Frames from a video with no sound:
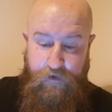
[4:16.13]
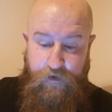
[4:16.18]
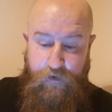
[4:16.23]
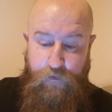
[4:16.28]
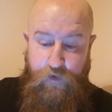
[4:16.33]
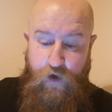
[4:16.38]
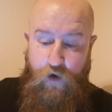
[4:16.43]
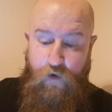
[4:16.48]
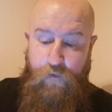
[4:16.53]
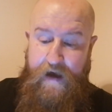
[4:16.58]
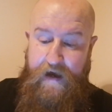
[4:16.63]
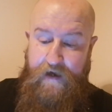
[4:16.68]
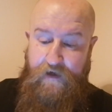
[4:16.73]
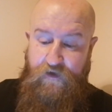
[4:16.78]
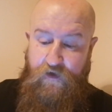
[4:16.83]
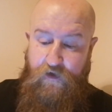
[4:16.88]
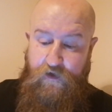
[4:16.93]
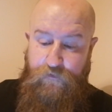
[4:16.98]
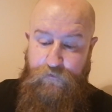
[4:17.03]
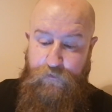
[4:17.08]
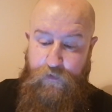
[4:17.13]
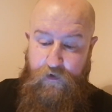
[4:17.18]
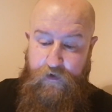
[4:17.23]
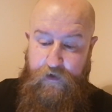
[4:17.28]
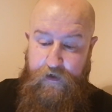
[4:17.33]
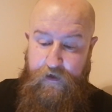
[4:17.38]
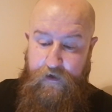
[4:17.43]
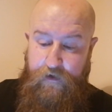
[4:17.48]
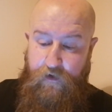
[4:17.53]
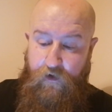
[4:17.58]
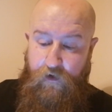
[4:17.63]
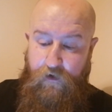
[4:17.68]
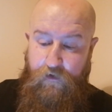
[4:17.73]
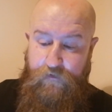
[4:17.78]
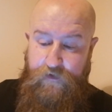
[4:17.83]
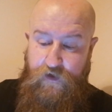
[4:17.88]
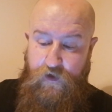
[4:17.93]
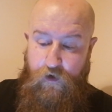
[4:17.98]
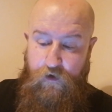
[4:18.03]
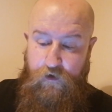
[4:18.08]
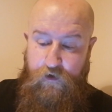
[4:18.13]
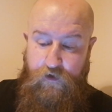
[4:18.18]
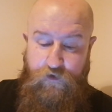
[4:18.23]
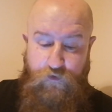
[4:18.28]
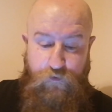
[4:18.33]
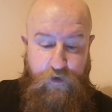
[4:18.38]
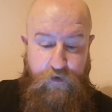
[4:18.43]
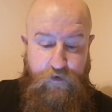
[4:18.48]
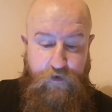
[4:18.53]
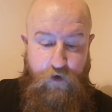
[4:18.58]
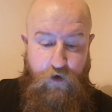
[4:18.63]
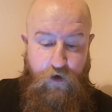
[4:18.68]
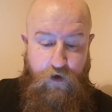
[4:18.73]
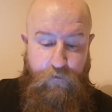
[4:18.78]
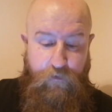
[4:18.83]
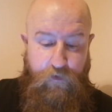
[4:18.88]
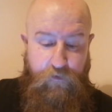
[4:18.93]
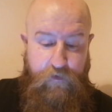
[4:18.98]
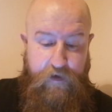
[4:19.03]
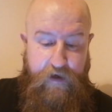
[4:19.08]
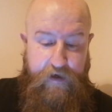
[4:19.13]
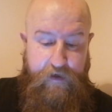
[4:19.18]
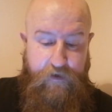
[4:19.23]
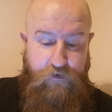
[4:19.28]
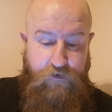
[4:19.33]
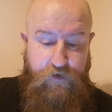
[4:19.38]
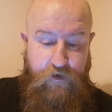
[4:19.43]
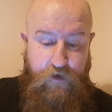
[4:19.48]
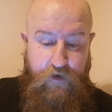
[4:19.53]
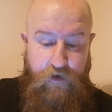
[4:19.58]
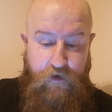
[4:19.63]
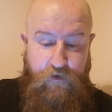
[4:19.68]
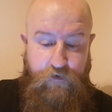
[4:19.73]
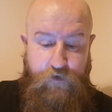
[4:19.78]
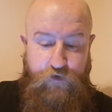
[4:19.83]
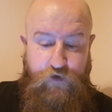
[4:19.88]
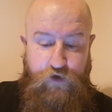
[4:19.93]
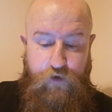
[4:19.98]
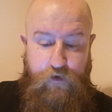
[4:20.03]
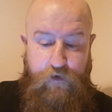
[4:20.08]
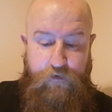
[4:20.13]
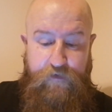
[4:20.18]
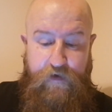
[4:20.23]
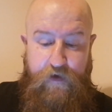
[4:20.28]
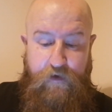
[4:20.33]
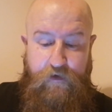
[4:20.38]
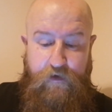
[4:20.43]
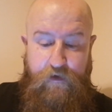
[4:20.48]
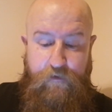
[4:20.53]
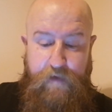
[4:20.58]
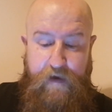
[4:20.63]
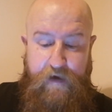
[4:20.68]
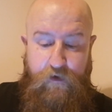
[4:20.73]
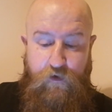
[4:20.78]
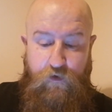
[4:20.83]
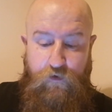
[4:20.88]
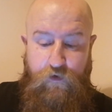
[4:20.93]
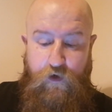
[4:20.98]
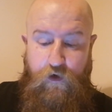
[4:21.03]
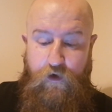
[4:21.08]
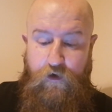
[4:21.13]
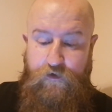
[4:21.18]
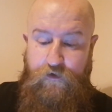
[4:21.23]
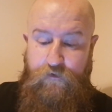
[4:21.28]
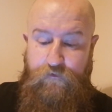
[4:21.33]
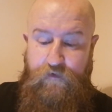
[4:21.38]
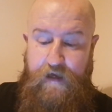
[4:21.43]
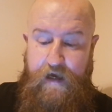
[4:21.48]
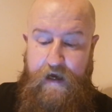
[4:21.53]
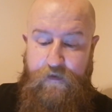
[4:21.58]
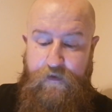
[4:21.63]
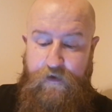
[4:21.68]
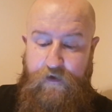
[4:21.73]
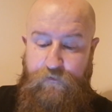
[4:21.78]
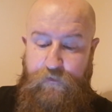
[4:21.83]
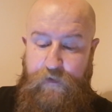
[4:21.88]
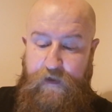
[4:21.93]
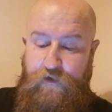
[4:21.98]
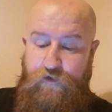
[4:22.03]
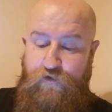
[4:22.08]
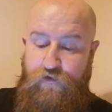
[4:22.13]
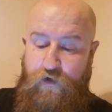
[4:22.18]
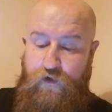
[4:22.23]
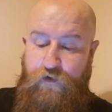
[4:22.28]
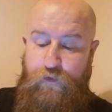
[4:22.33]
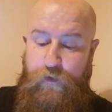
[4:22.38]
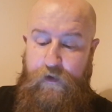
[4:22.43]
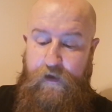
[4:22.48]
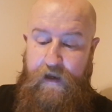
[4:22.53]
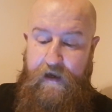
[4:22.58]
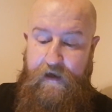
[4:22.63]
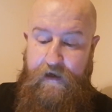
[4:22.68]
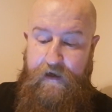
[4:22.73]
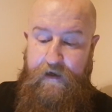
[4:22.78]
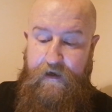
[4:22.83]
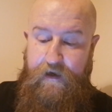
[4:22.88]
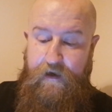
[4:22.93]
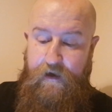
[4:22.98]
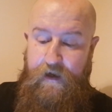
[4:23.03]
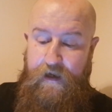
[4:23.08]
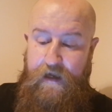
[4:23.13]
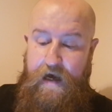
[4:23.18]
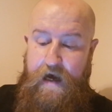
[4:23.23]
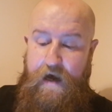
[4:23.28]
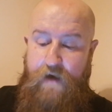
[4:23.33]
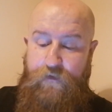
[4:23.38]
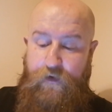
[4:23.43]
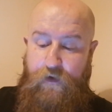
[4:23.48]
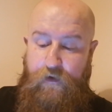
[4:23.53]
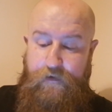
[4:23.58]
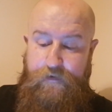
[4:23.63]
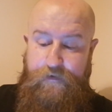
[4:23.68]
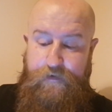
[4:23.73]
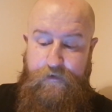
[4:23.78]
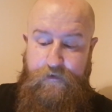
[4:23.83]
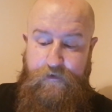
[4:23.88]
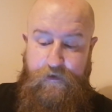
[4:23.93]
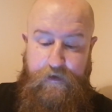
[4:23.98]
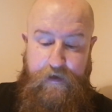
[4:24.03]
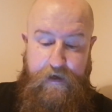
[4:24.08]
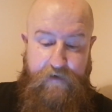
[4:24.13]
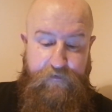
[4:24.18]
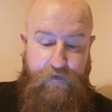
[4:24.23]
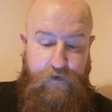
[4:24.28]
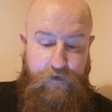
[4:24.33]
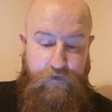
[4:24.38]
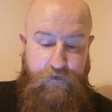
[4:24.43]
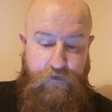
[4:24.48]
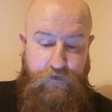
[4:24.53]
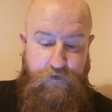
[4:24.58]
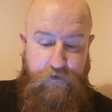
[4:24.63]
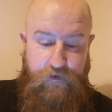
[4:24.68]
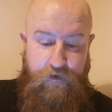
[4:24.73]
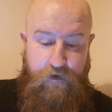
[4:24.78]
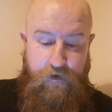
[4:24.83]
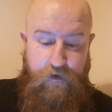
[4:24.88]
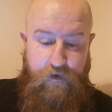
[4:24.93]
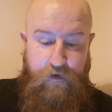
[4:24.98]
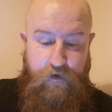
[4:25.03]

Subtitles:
There were no marks on his body. All of his organs were in the normal range. The jury found in the medical cause of death as being drugs related after listening to the evidence.